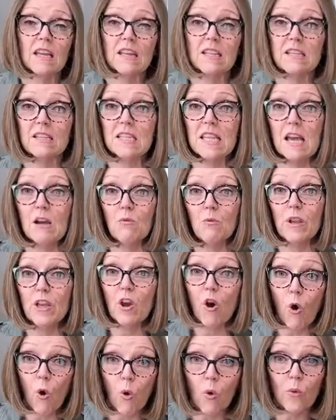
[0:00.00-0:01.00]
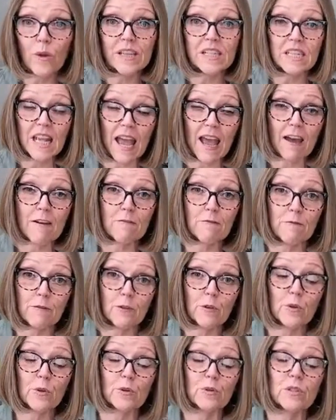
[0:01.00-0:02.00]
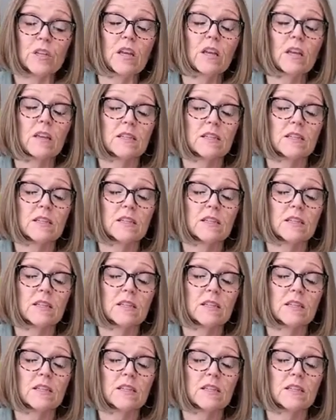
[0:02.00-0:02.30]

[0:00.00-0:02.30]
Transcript: is that we always have food